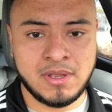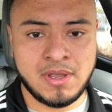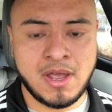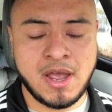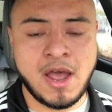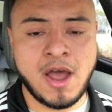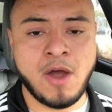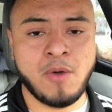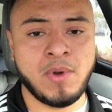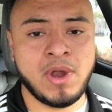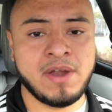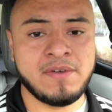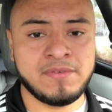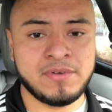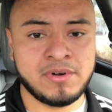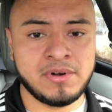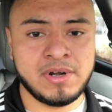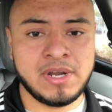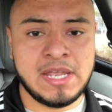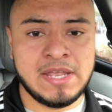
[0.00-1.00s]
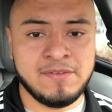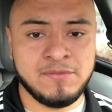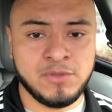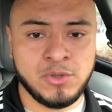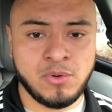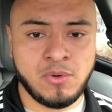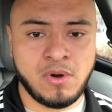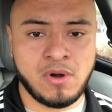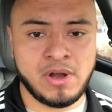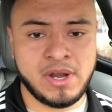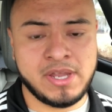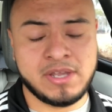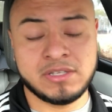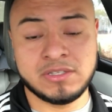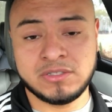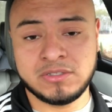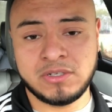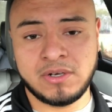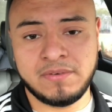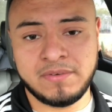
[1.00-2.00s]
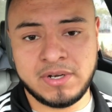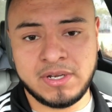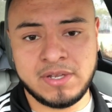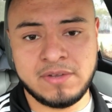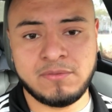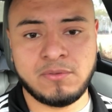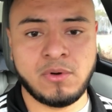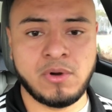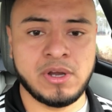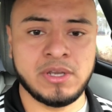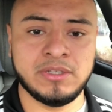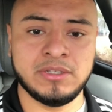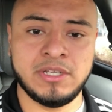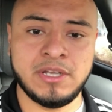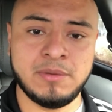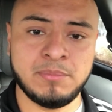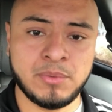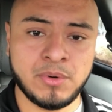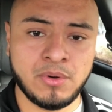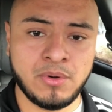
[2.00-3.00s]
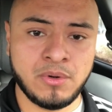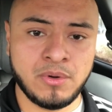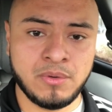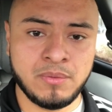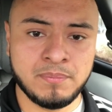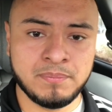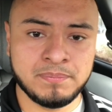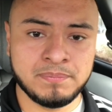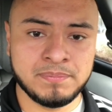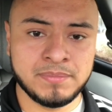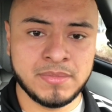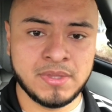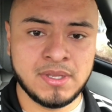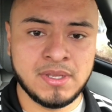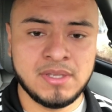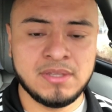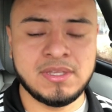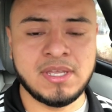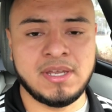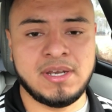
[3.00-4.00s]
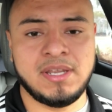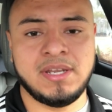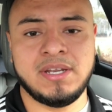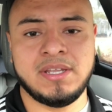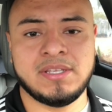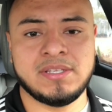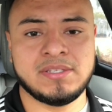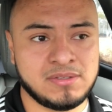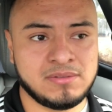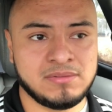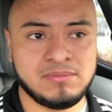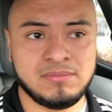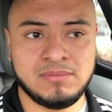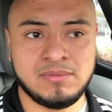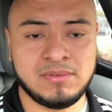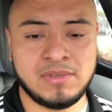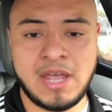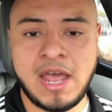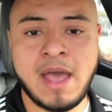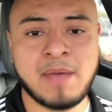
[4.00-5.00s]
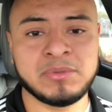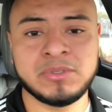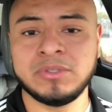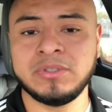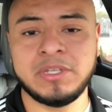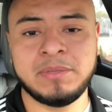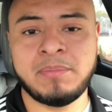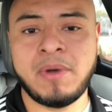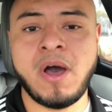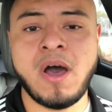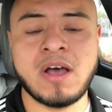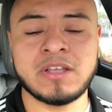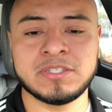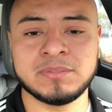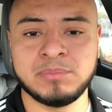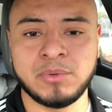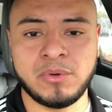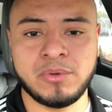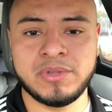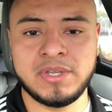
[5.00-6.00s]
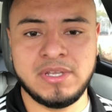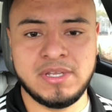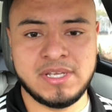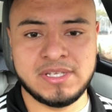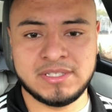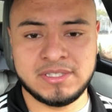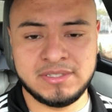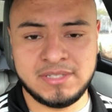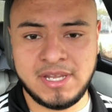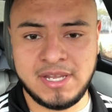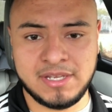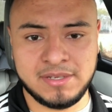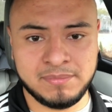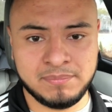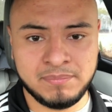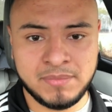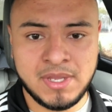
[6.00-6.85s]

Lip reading: However, if you are a conservative or a liberal, then it is absolutely possible that you guys can date.